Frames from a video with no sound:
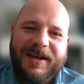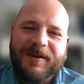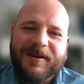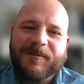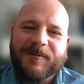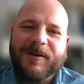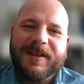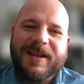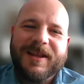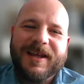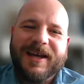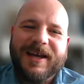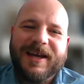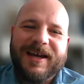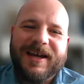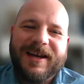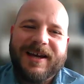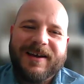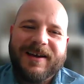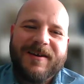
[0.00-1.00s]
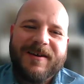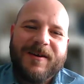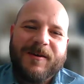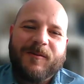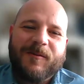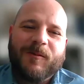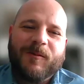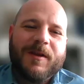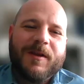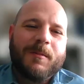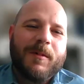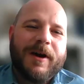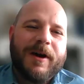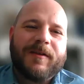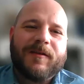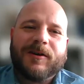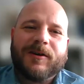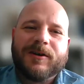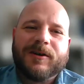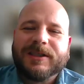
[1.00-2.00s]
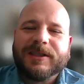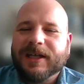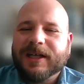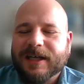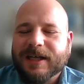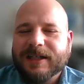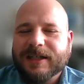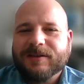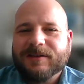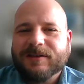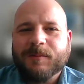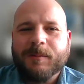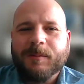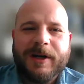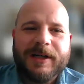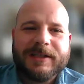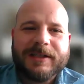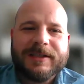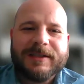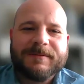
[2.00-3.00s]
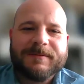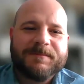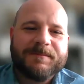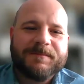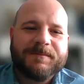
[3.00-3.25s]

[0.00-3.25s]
with the vendors and customers